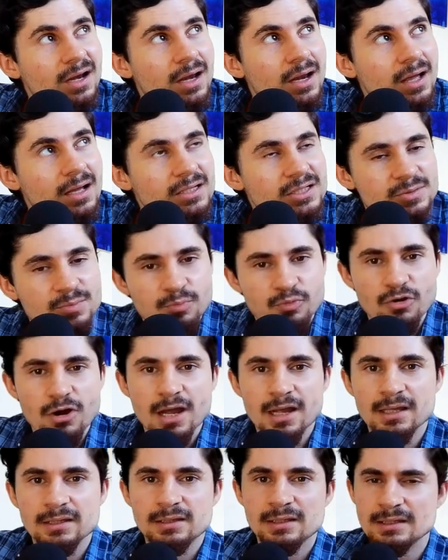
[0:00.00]
Last
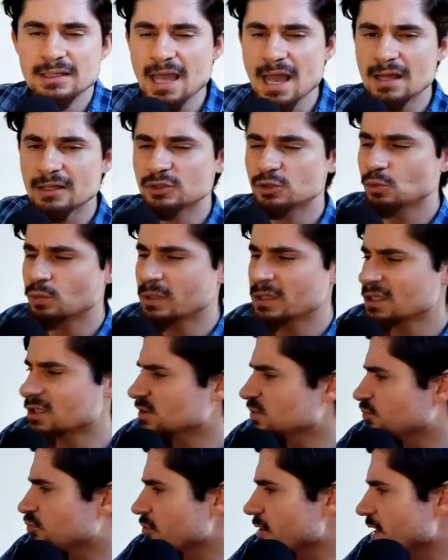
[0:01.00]
Pride. Yeah, so when
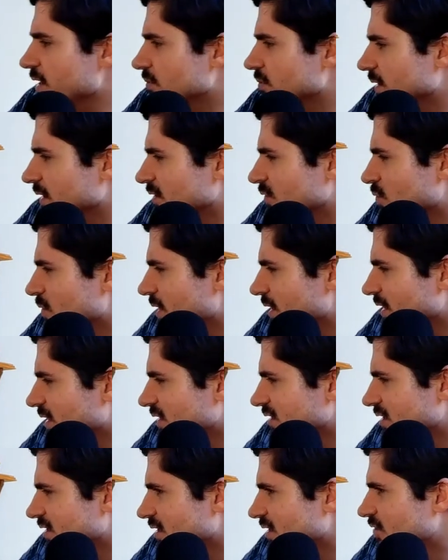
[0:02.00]
is Pride, by the way?
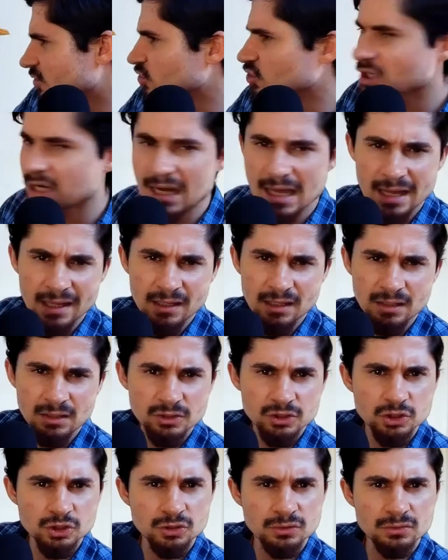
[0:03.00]
Is it in July,
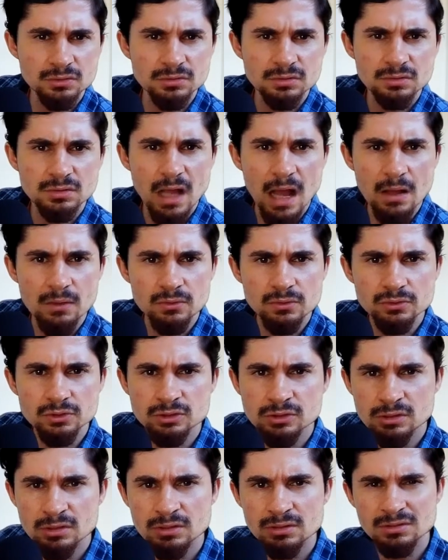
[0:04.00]
June,
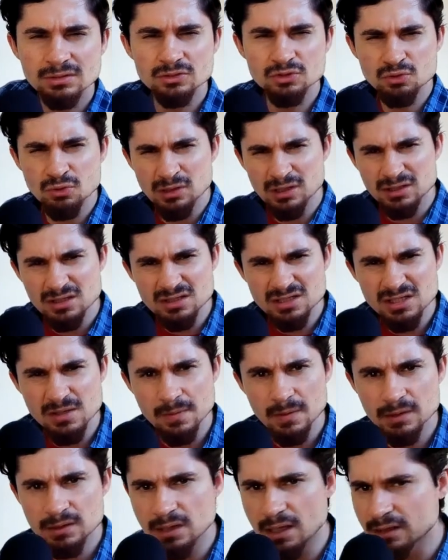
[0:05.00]
August? It's during the
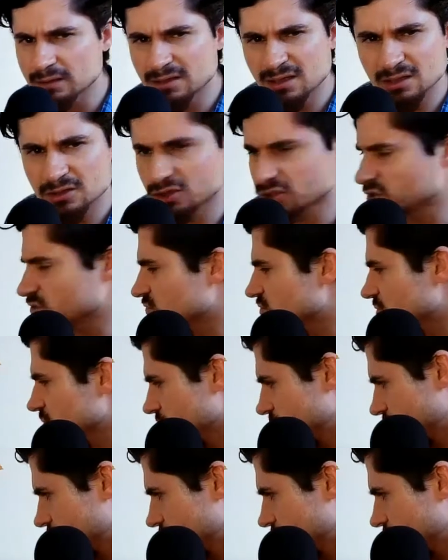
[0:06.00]
summer. I think it's in